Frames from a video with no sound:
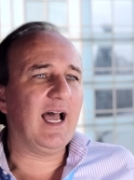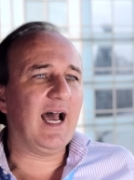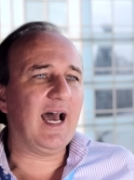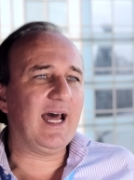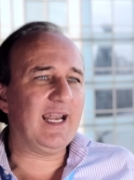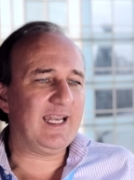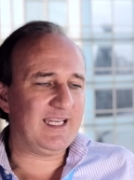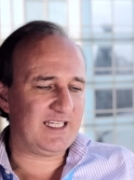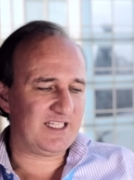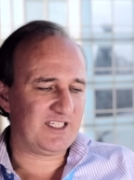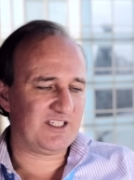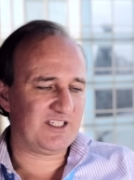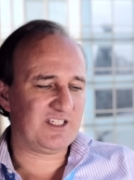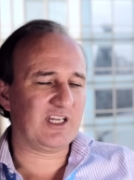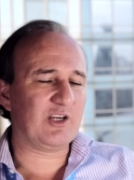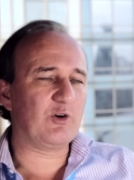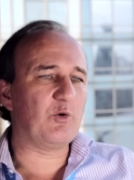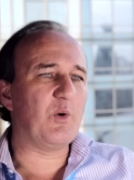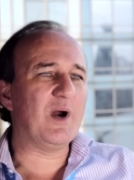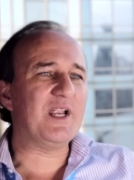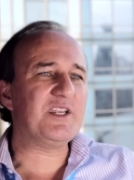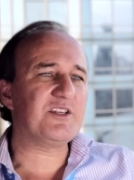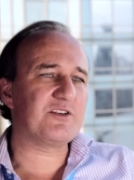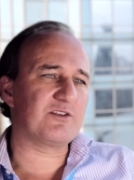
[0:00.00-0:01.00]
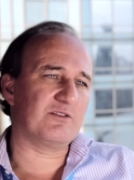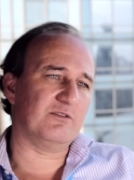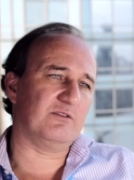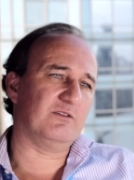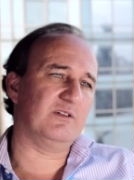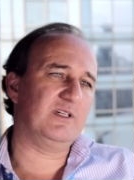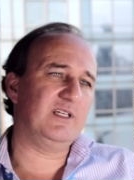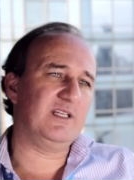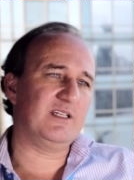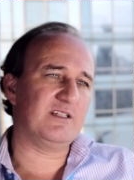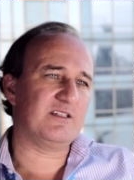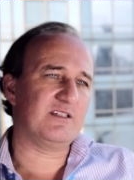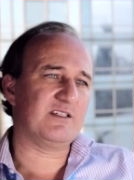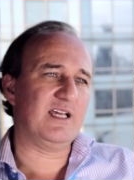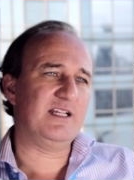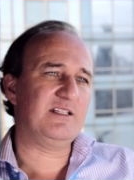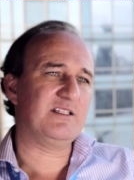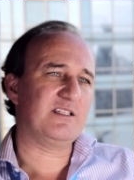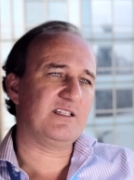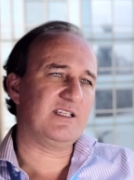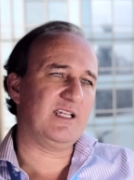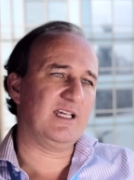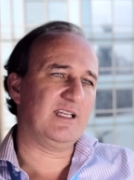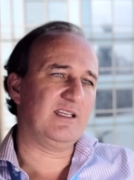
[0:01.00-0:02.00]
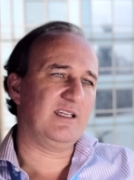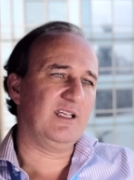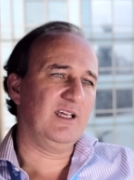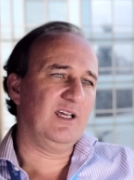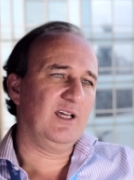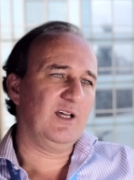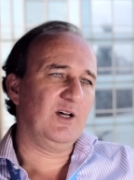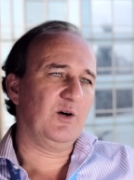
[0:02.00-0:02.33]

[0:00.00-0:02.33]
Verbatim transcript: and it's sequential in the sense that